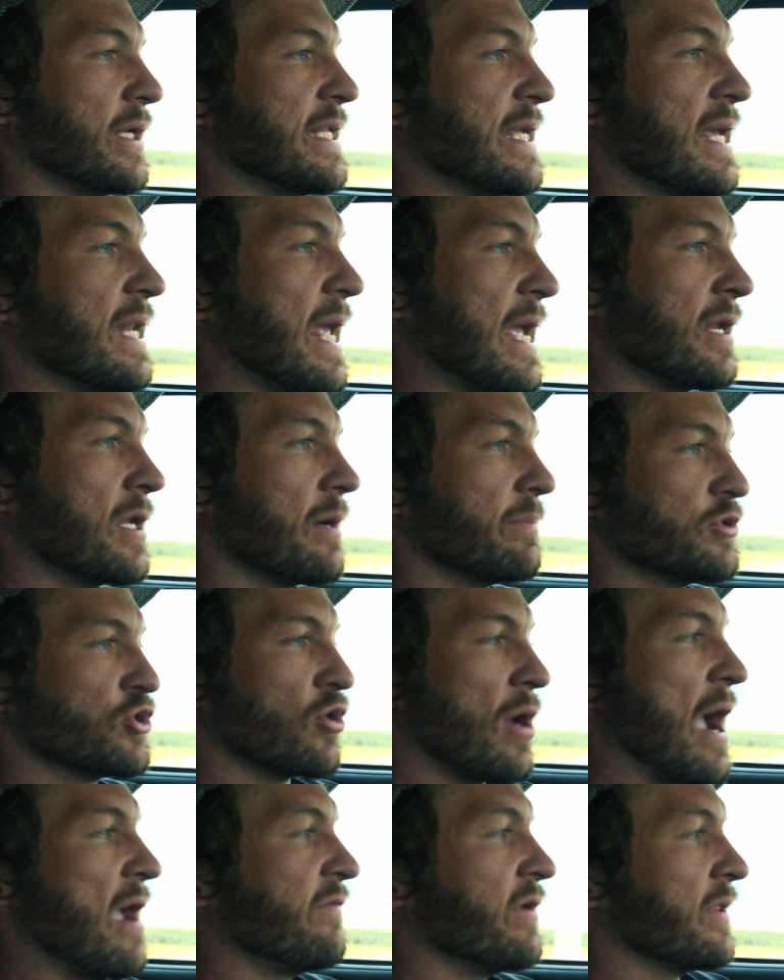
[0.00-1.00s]
did end up
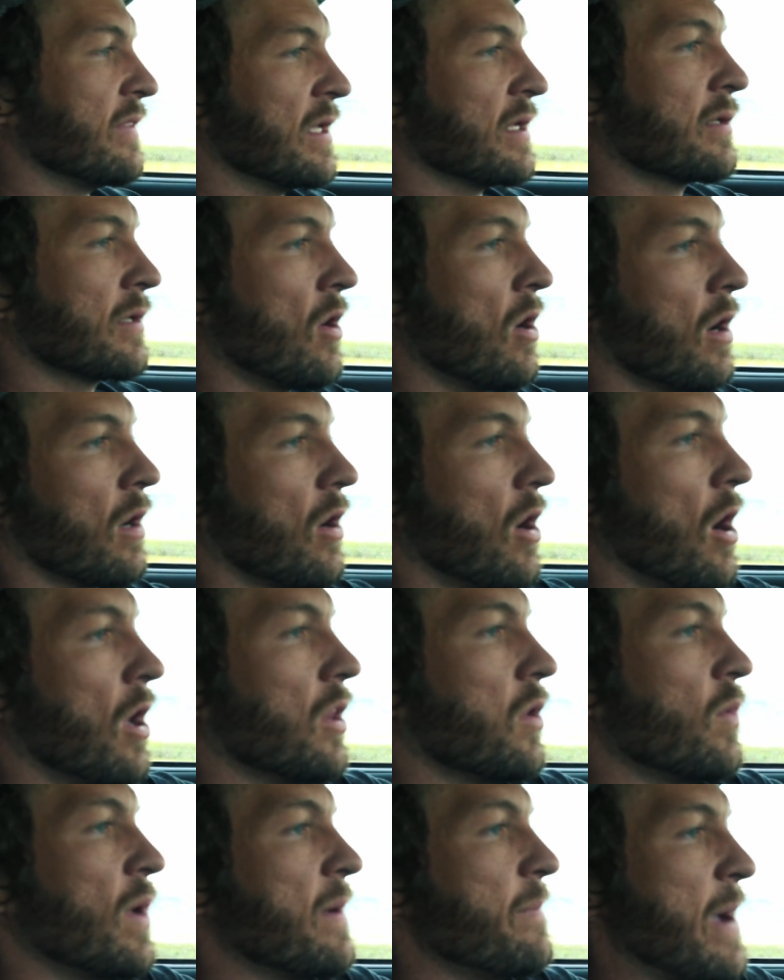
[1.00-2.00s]
driving this car all
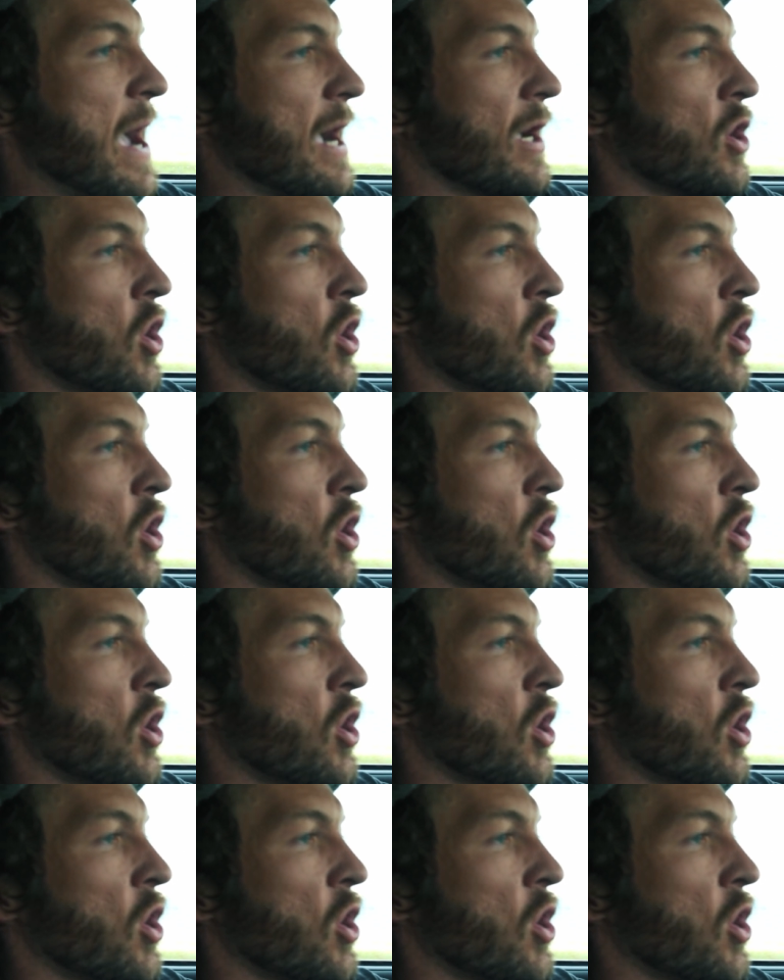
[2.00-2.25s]
the way back